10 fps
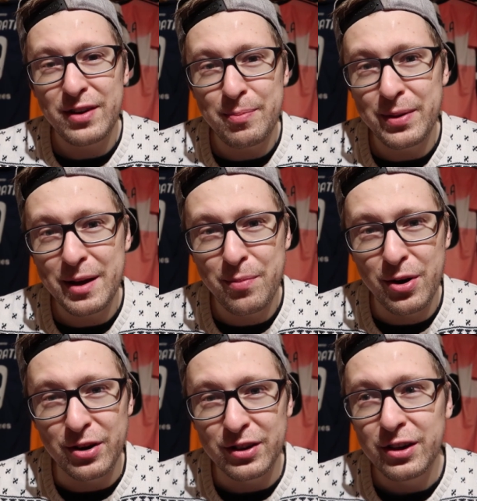flipping a
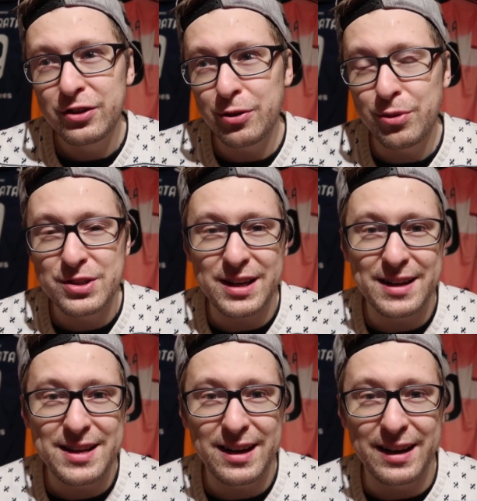bird towards
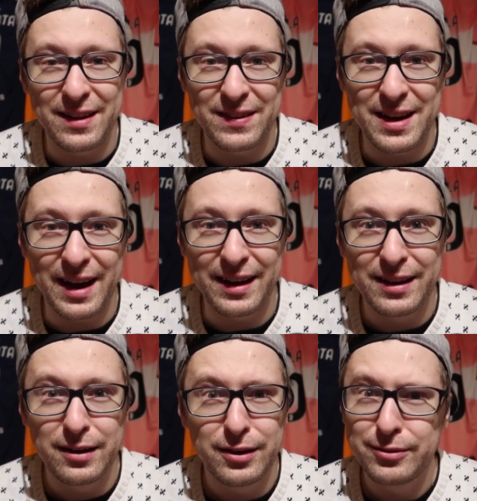Agnelli and the gang.